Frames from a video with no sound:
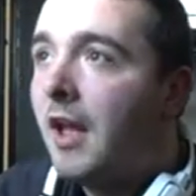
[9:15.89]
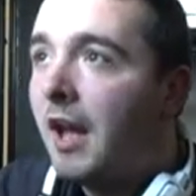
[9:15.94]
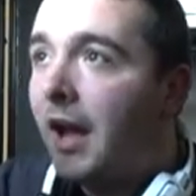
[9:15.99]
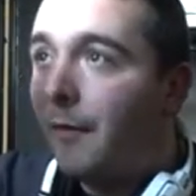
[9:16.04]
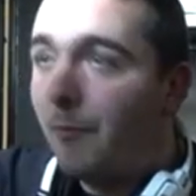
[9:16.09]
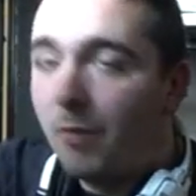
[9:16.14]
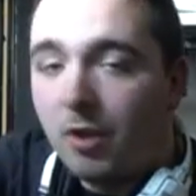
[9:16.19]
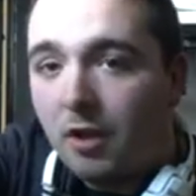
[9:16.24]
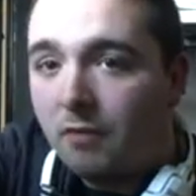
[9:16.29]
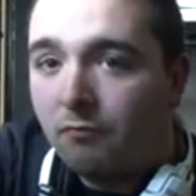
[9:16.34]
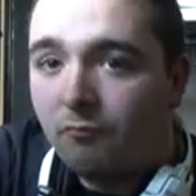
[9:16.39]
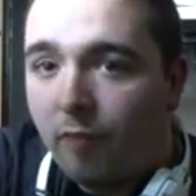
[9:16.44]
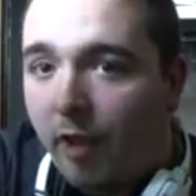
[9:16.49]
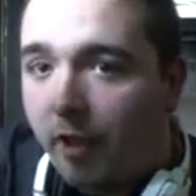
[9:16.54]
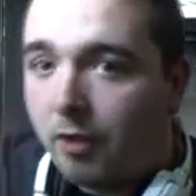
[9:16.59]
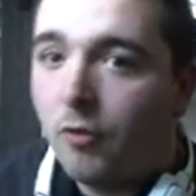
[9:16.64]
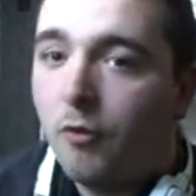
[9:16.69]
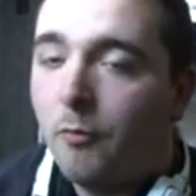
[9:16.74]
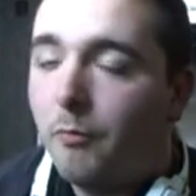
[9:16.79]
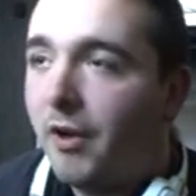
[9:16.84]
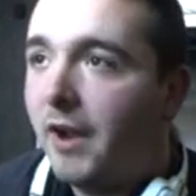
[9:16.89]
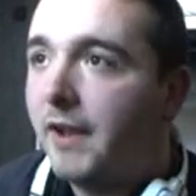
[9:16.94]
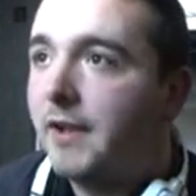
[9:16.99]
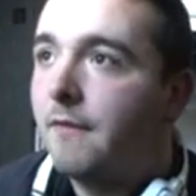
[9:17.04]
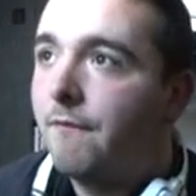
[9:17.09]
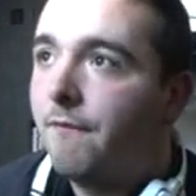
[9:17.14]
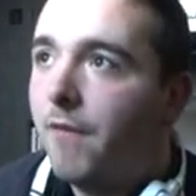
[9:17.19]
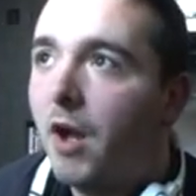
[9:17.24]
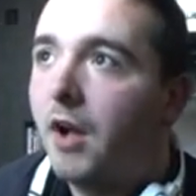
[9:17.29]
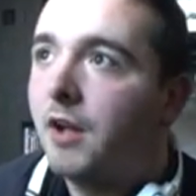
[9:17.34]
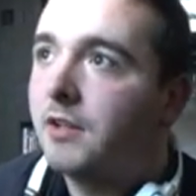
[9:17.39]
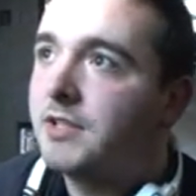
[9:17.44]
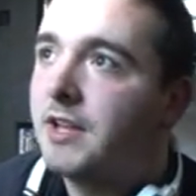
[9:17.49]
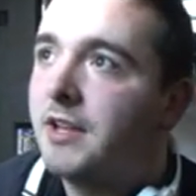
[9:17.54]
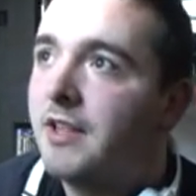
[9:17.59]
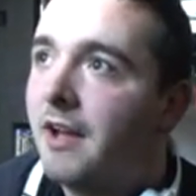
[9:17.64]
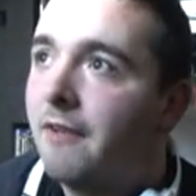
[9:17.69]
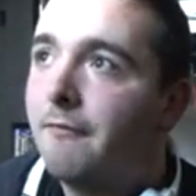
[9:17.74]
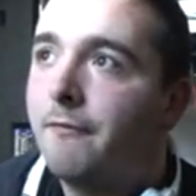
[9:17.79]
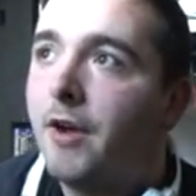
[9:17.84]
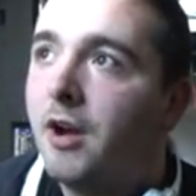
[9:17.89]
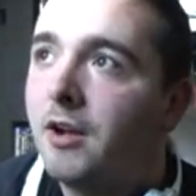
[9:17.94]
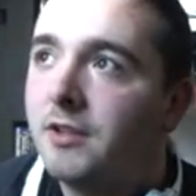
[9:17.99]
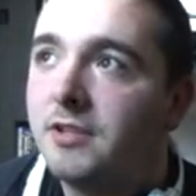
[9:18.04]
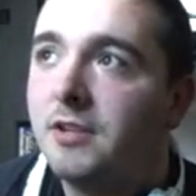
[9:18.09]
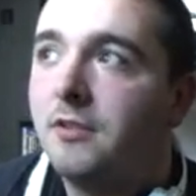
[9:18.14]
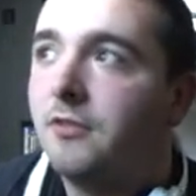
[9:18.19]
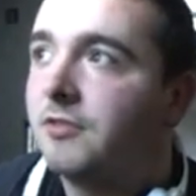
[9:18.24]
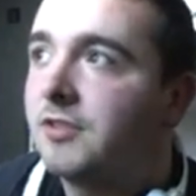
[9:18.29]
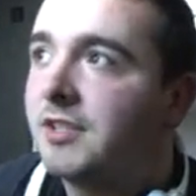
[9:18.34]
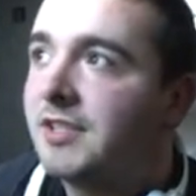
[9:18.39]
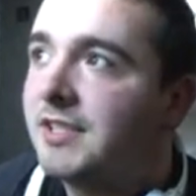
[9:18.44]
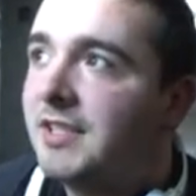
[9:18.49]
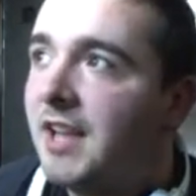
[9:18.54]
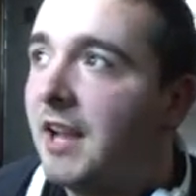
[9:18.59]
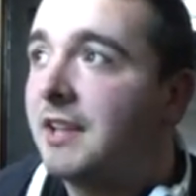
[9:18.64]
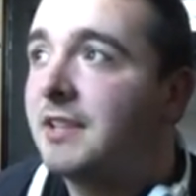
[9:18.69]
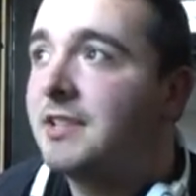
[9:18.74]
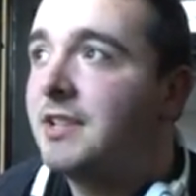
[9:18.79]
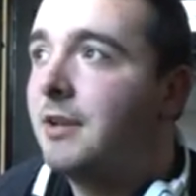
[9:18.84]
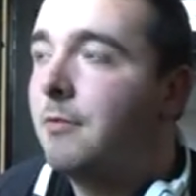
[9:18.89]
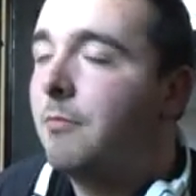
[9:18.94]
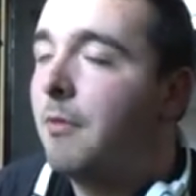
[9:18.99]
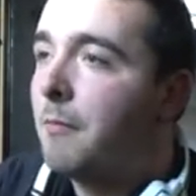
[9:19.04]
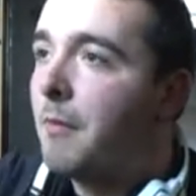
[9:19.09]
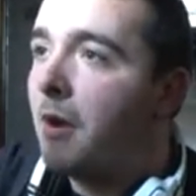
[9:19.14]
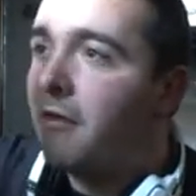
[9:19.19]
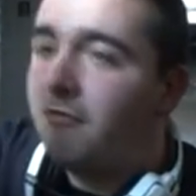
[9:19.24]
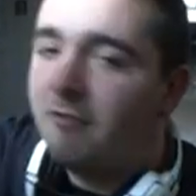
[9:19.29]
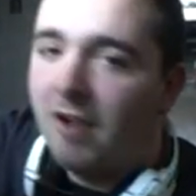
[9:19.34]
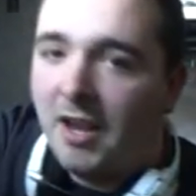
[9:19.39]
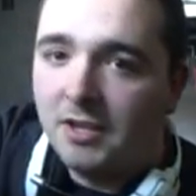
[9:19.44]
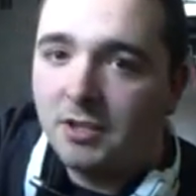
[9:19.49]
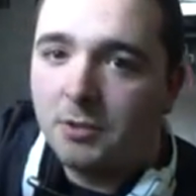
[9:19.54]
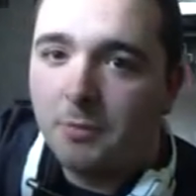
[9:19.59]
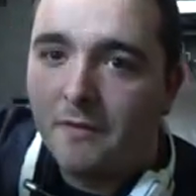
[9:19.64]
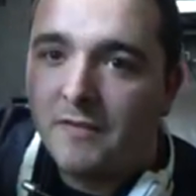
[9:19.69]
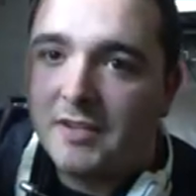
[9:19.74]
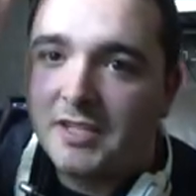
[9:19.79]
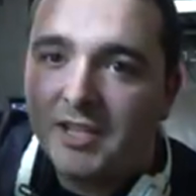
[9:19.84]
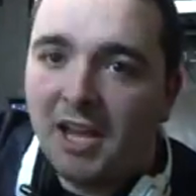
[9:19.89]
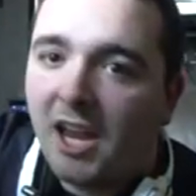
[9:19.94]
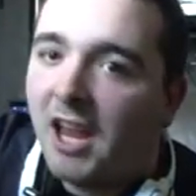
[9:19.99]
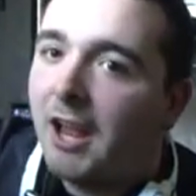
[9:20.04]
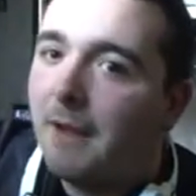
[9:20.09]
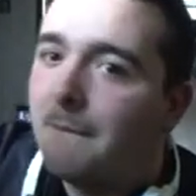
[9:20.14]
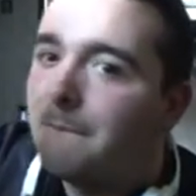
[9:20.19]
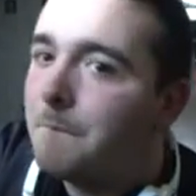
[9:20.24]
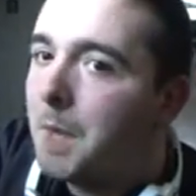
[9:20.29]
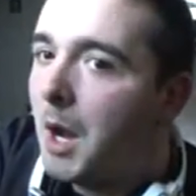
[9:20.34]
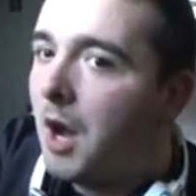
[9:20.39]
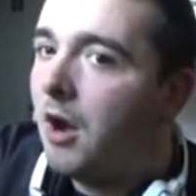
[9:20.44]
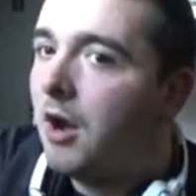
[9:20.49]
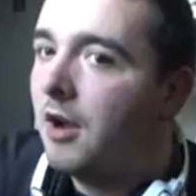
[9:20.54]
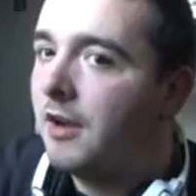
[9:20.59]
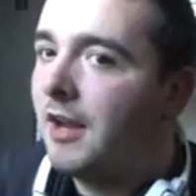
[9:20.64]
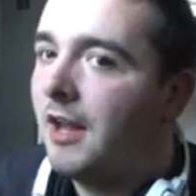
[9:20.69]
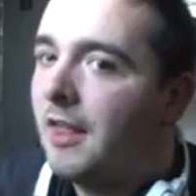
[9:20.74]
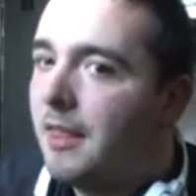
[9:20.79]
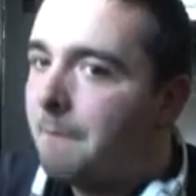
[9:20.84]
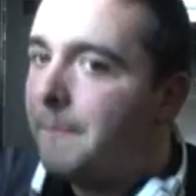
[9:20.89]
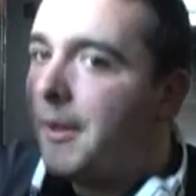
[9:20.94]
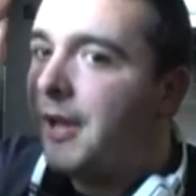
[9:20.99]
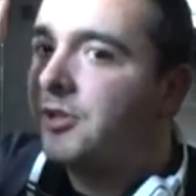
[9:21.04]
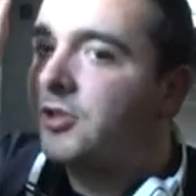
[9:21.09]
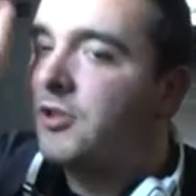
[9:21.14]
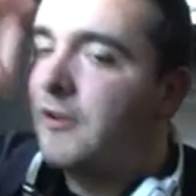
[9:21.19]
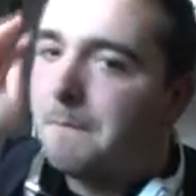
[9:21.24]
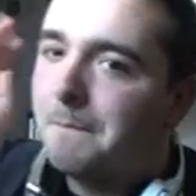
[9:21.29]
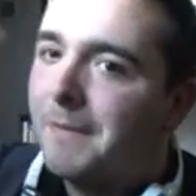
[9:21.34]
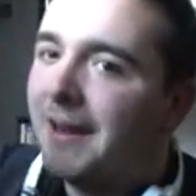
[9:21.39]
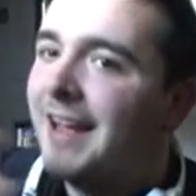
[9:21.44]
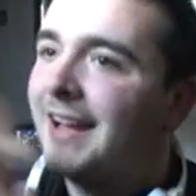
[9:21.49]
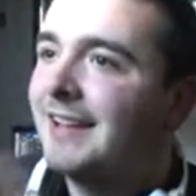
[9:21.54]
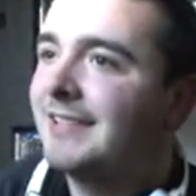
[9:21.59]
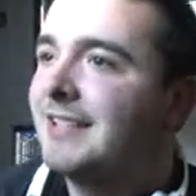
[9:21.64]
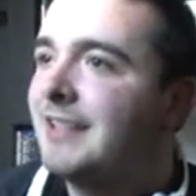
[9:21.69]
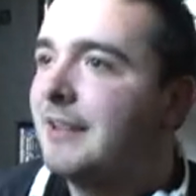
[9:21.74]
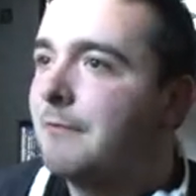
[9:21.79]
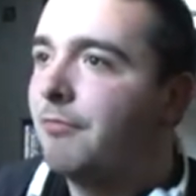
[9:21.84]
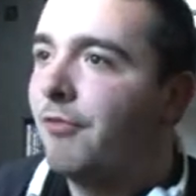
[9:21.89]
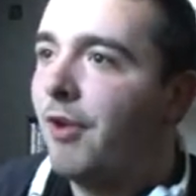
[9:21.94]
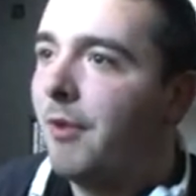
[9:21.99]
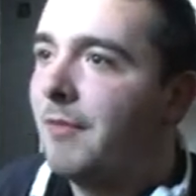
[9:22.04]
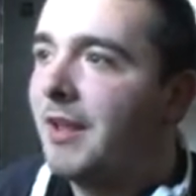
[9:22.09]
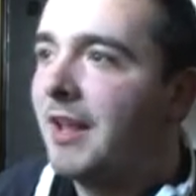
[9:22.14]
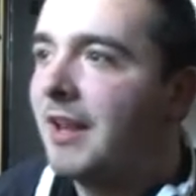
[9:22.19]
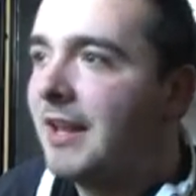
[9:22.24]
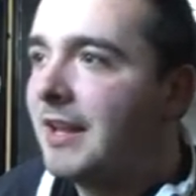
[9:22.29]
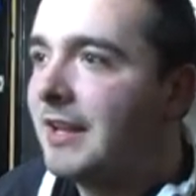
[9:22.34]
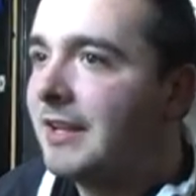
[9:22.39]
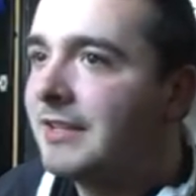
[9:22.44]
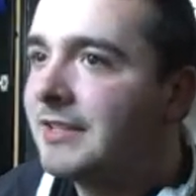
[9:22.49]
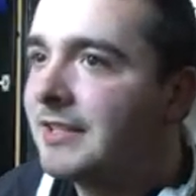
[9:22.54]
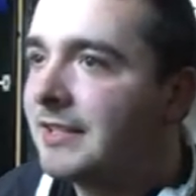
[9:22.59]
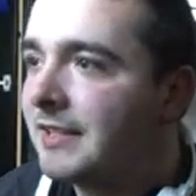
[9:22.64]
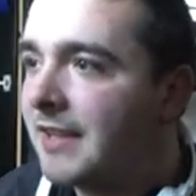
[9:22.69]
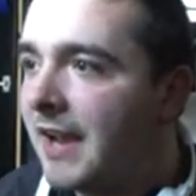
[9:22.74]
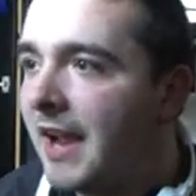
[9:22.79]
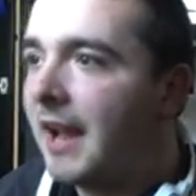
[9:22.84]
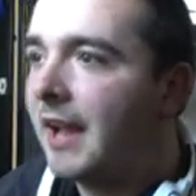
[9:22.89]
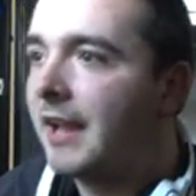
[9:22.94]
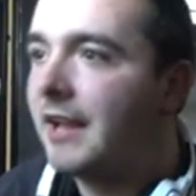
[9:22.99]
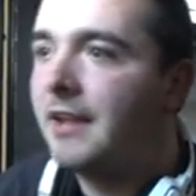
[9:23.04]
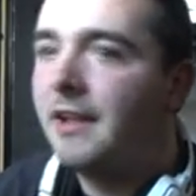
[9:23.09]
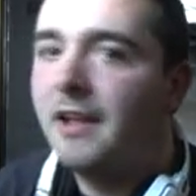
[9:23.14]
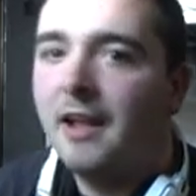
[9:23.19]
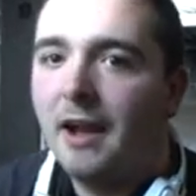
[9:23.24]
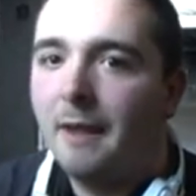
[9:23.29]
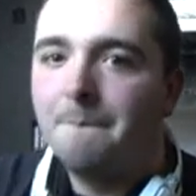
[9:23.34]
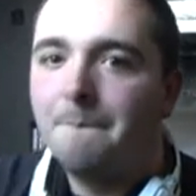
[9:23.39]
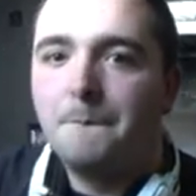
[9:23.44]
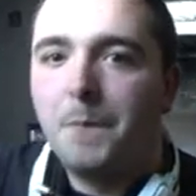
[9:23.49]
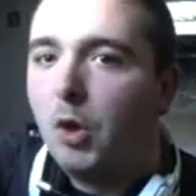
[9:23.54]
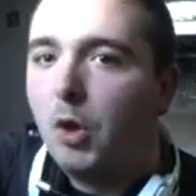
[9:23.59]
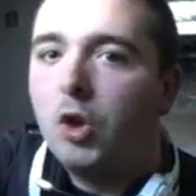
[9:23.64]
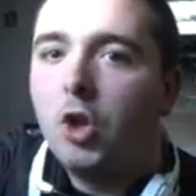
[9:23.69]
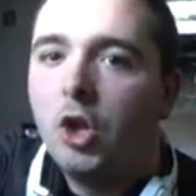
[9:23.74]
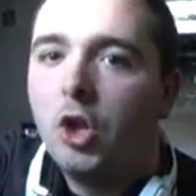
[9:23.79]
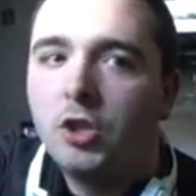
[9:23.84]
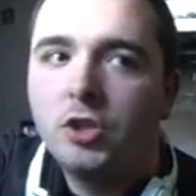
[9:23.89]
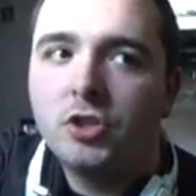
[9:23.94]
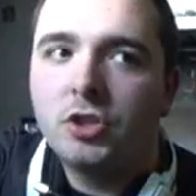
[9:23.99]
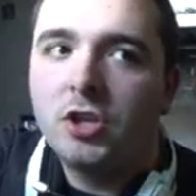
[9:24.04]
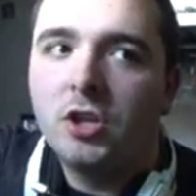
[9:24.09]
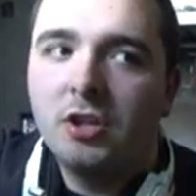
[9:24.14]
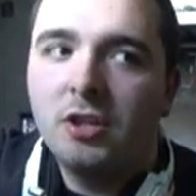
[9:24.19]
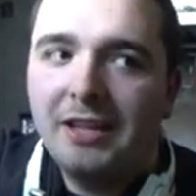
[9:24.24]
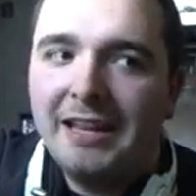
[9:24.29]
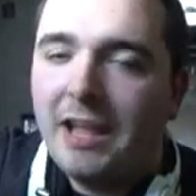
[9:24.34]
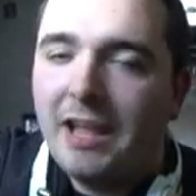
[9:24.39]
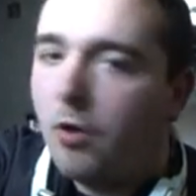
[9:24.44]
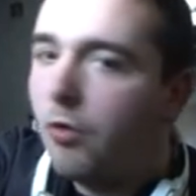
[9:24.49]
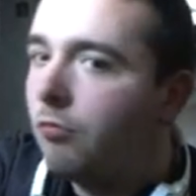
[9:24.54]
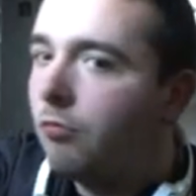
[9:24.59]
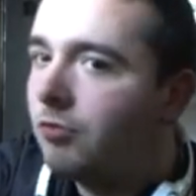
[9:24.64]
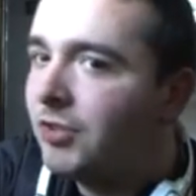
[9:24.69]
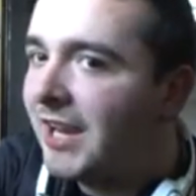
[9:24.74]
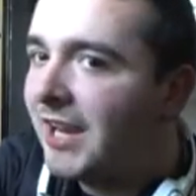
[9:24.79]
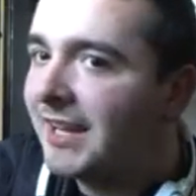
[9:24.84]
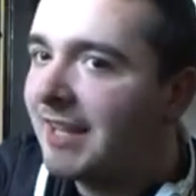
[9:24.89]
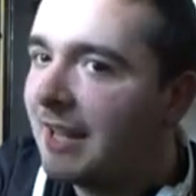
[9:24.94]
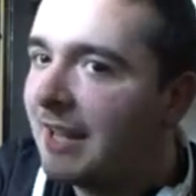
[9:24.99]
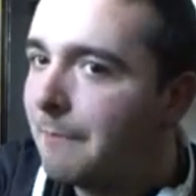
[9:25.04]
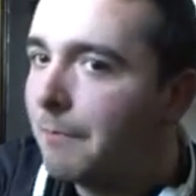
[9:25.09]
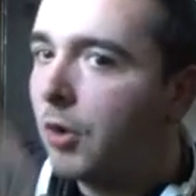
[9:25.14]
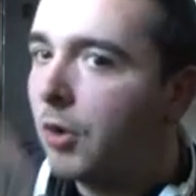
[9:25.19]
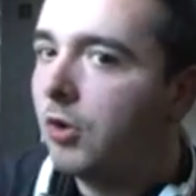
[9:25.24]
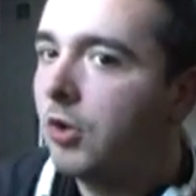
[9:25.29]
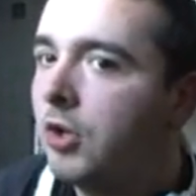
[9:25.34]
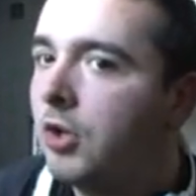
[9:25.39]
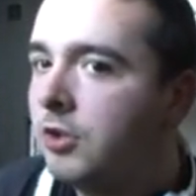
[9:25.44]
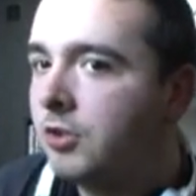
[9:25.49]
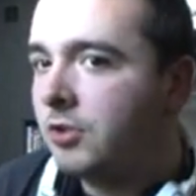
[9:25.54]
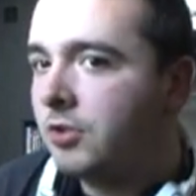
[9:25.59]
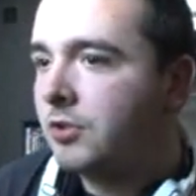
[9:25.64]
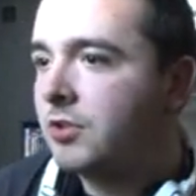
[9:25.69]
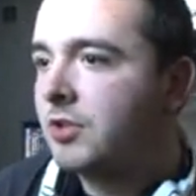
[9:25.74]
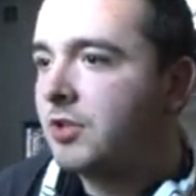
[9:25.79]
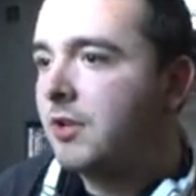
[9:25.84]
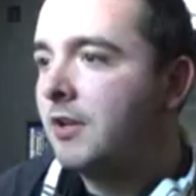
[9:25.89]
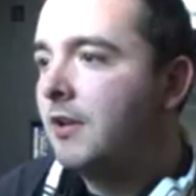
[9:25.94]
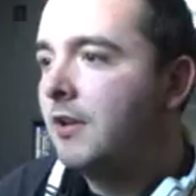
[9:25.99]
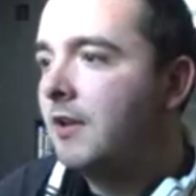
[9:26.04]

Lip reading: And we got record breaker Vardy. That Vardy looks sexy with Mahrez, with his team partner, and the best 3 players in the Premier League today. And Butland, little Jackie Butland.